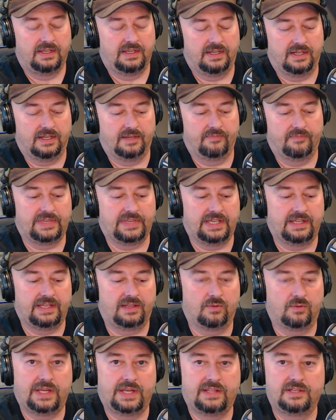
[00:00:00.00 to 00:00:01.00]
Um,
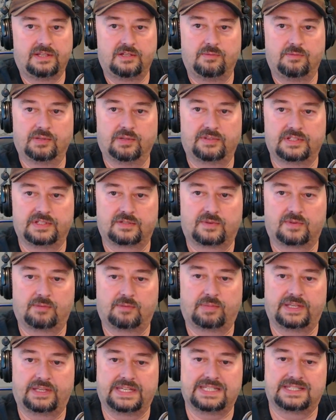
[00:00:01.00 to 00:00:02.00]
and the way that you build these
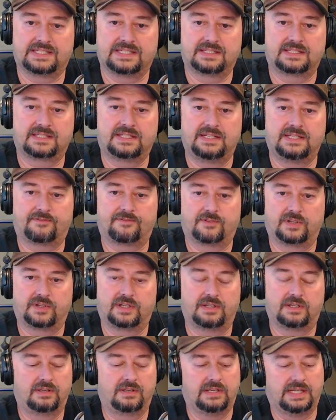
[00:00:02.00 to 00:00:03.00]
ground planes is
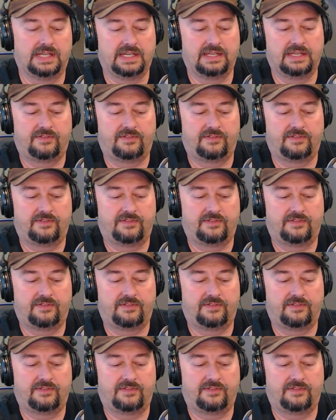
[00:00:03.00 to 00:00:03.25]
different uh,